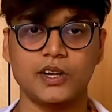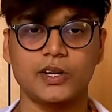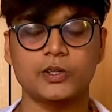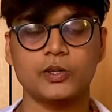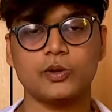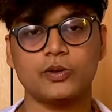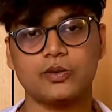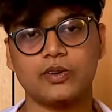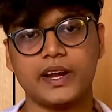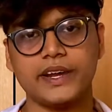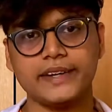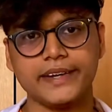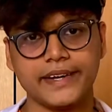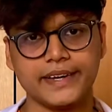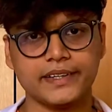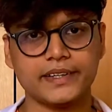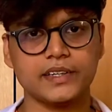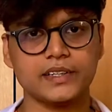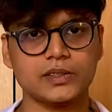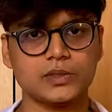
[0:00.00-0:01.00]
To find
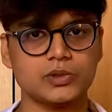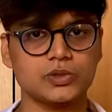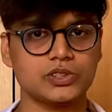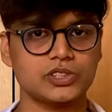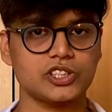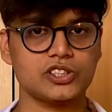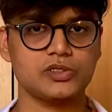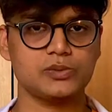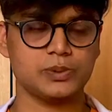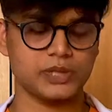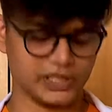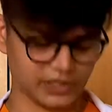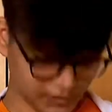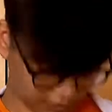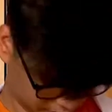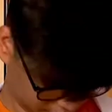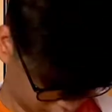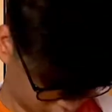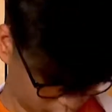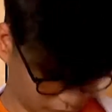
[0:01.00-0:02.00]
intercostal space,
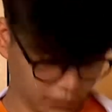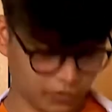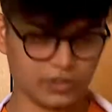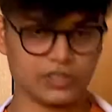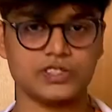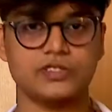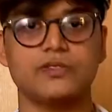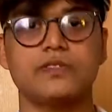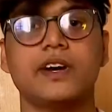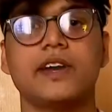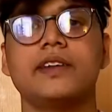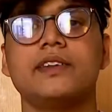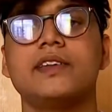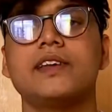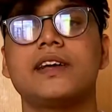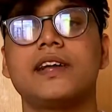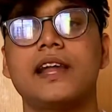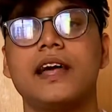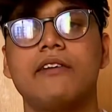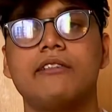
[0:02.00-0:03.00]
you first find the
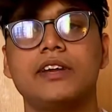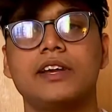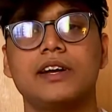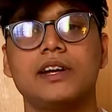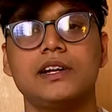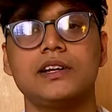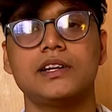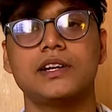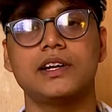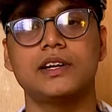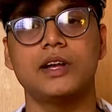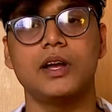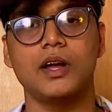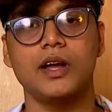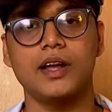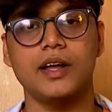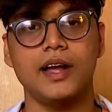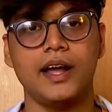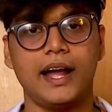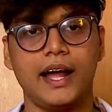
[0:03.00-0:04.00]
clavicle
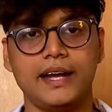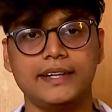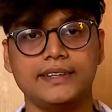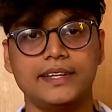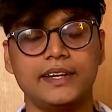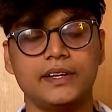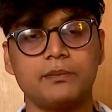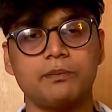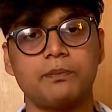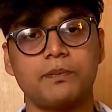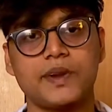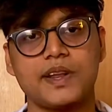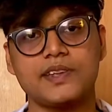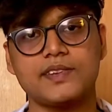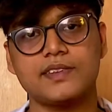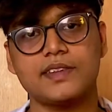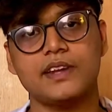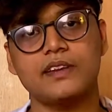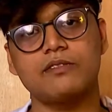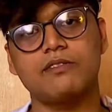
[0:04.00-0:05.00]
and then
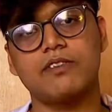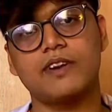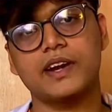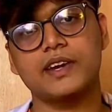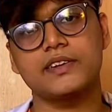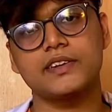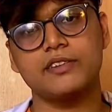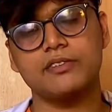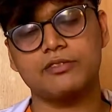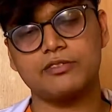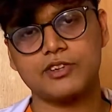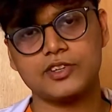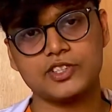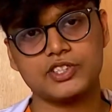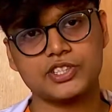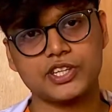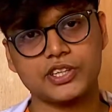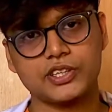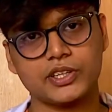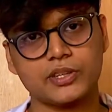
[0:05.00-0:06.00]
press and find the
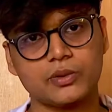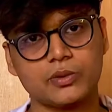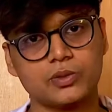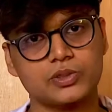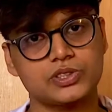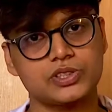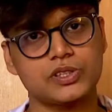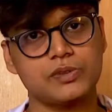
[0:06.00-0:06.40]
first intercostal